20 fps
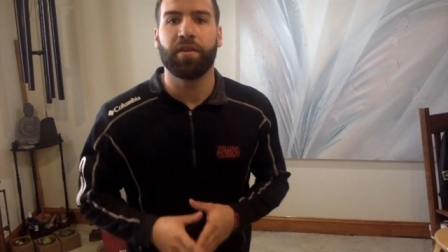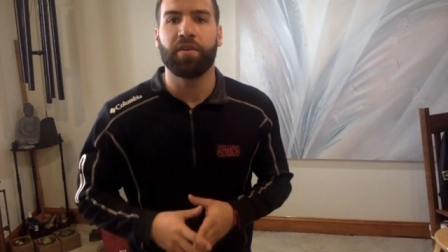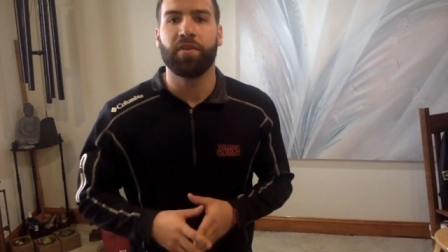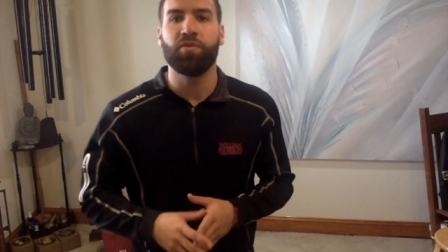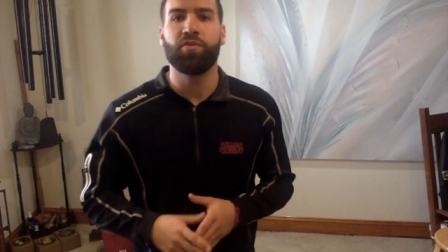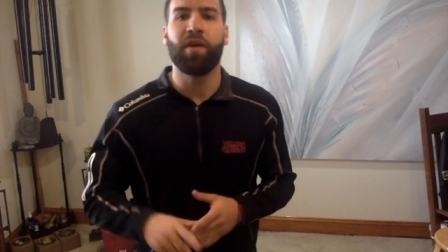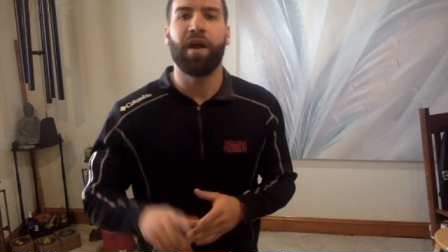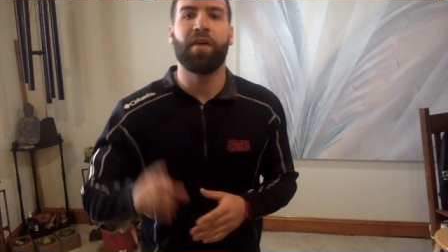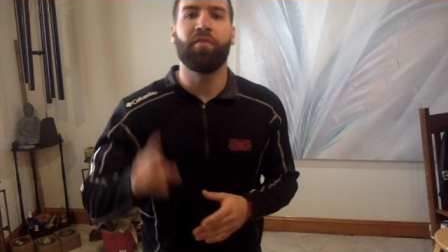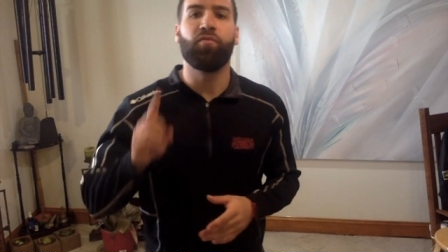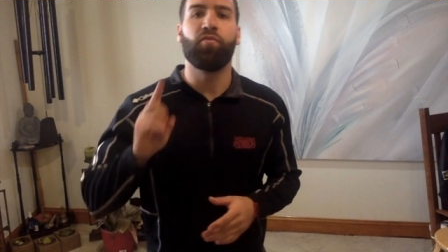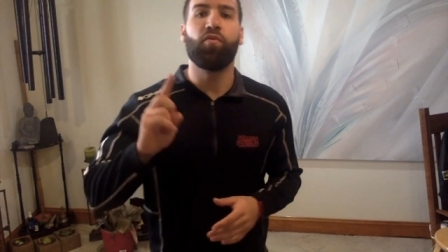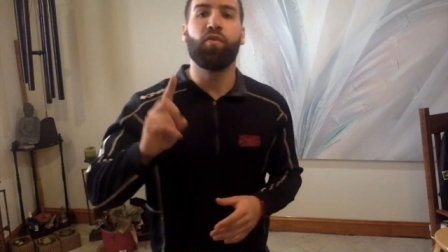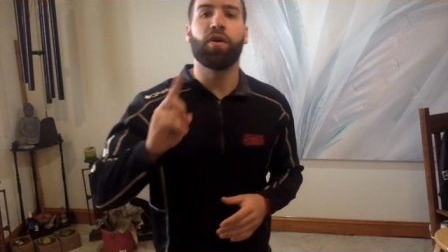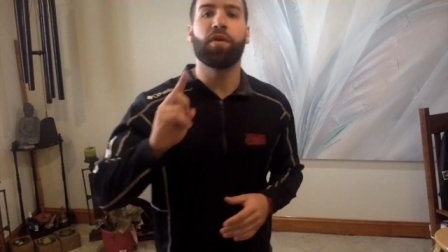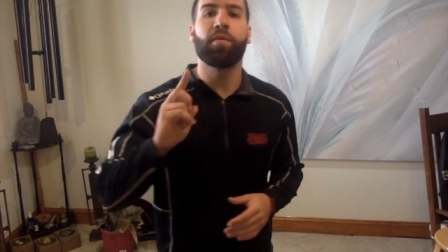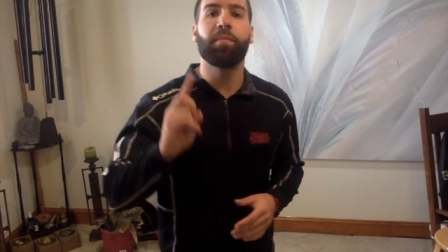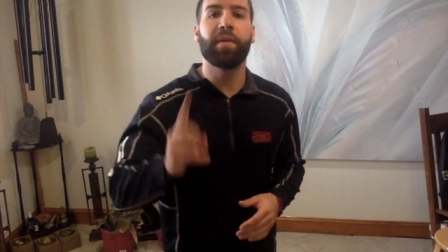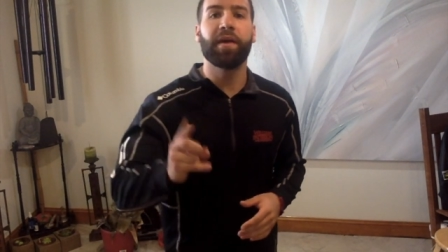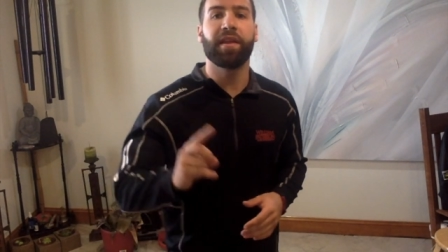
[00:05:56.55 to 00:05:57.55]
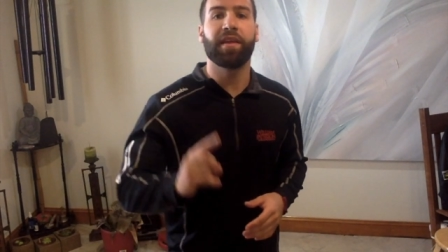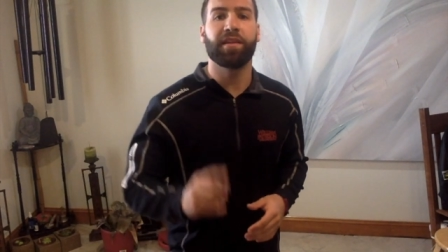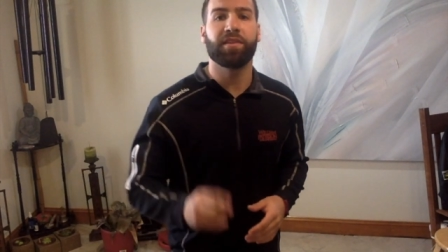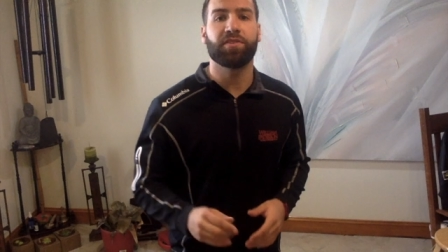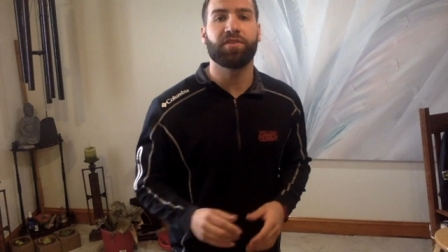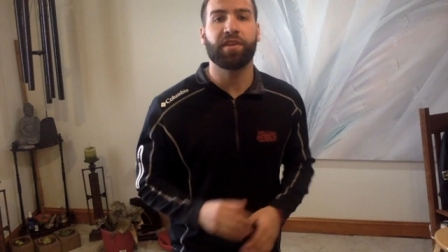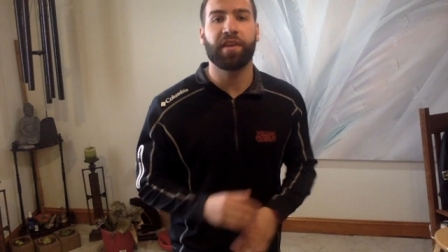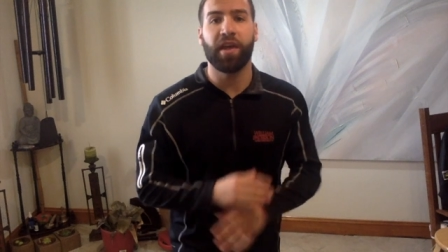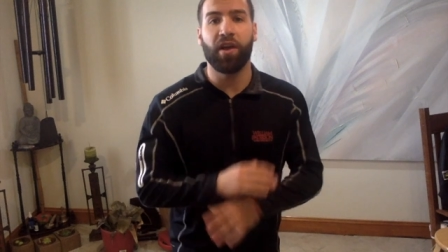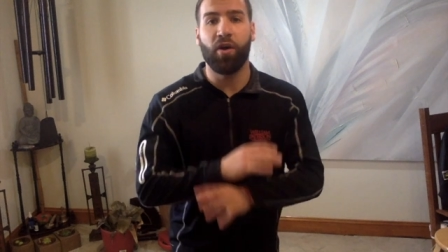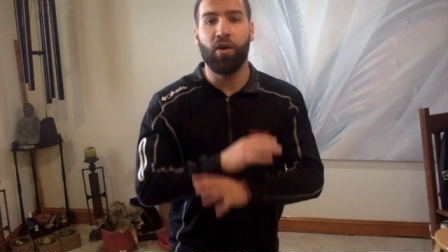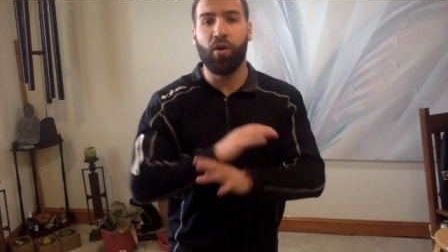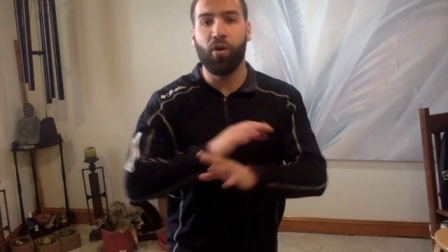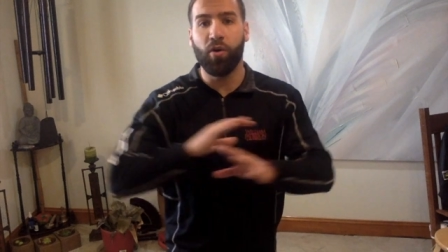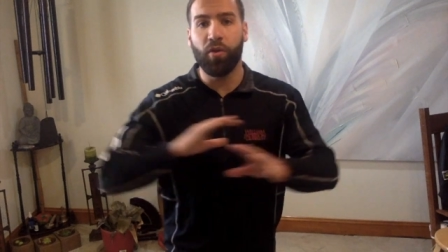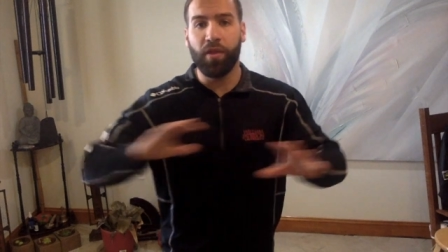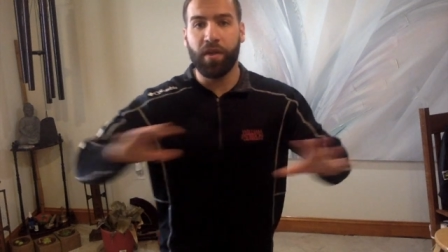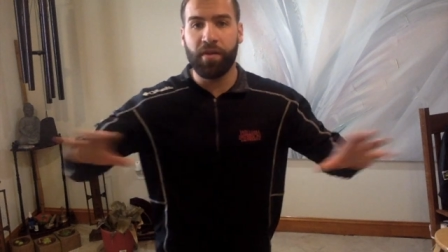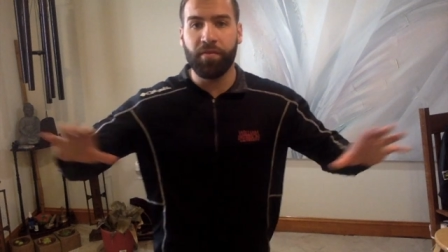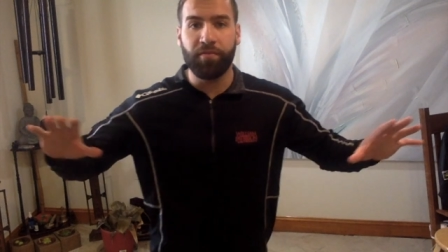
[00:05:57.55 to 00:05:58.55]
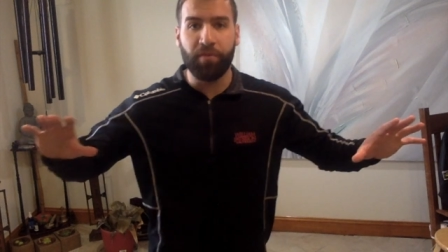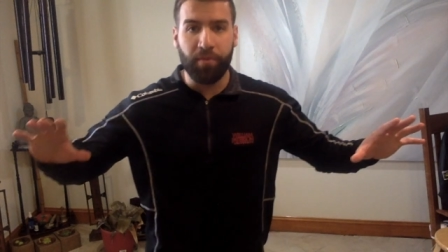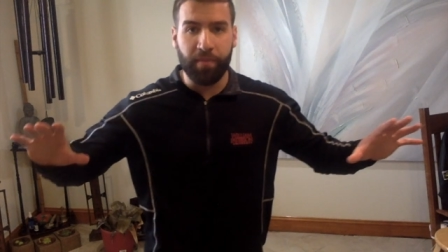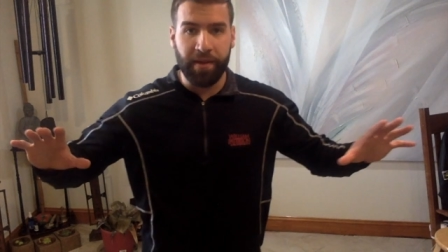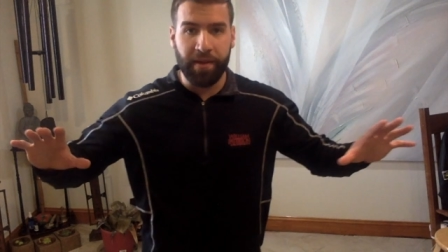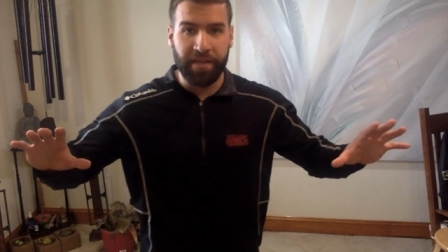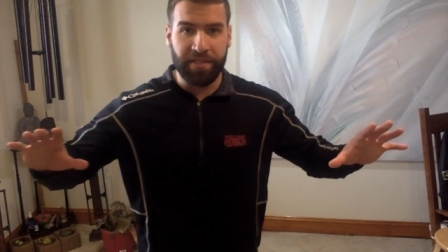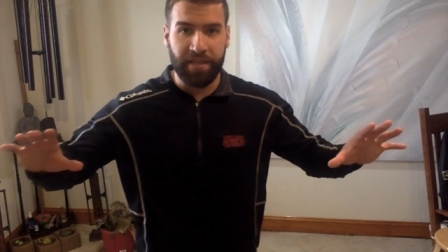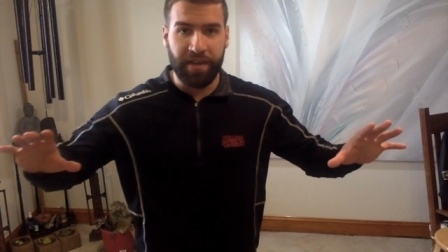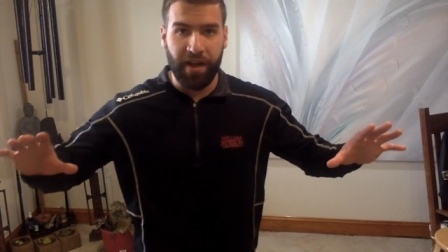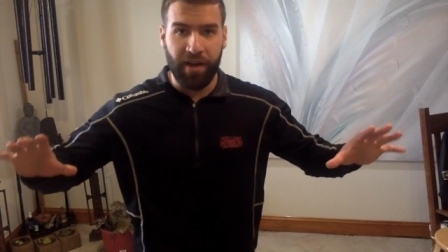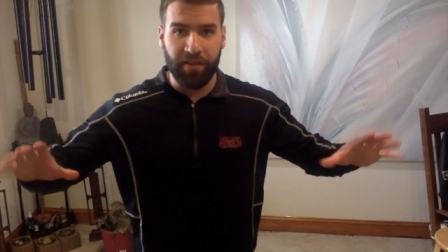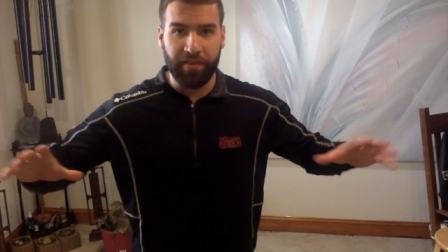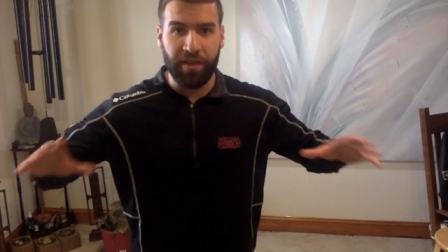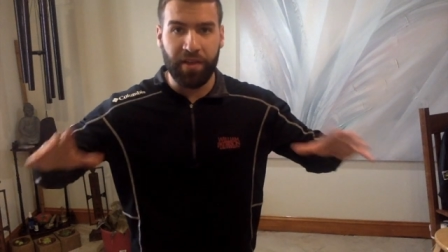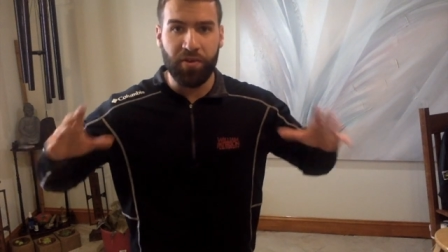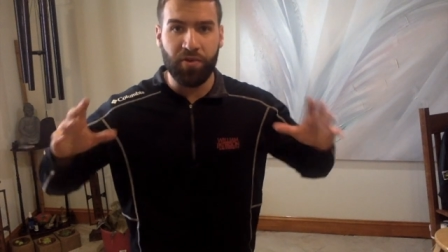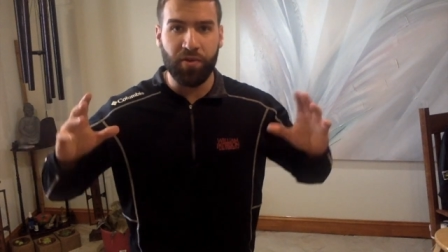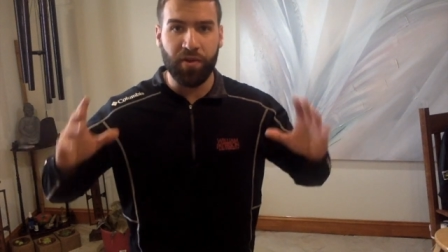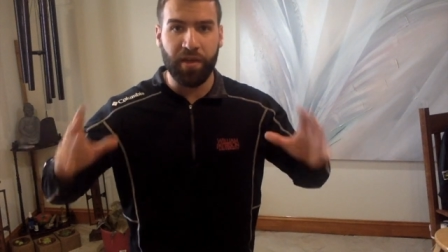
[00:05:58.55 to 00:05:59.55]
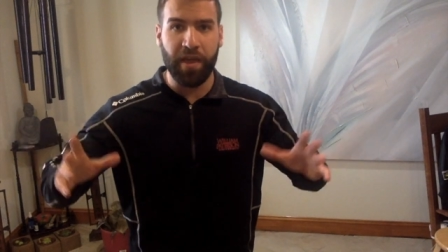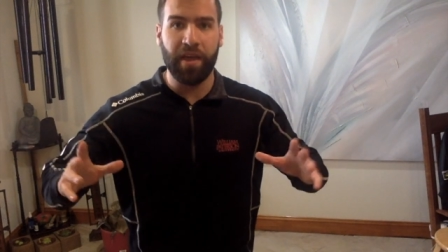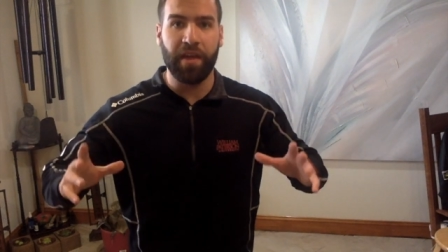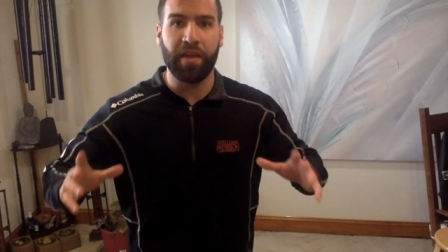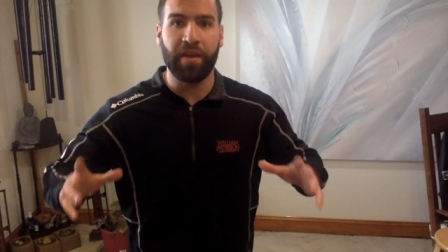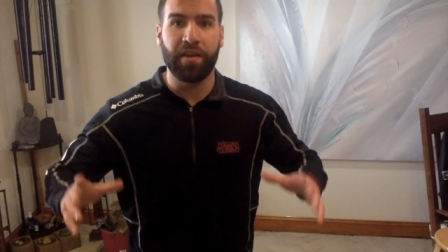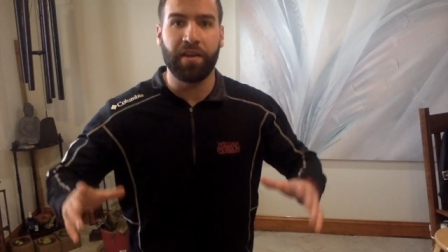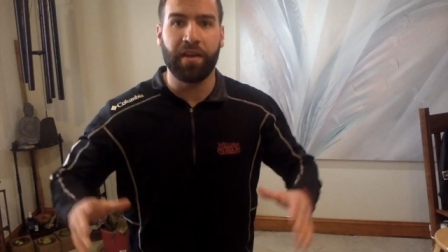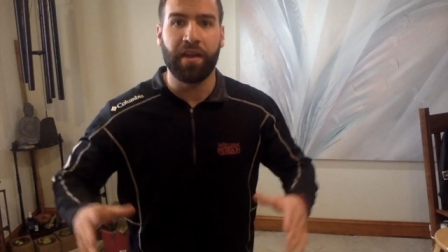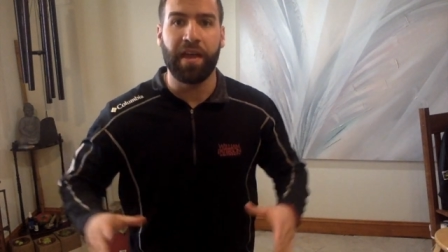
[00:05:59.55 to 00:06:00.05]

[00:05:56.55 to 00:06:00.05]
You have 1 minute to get all the information out that you can,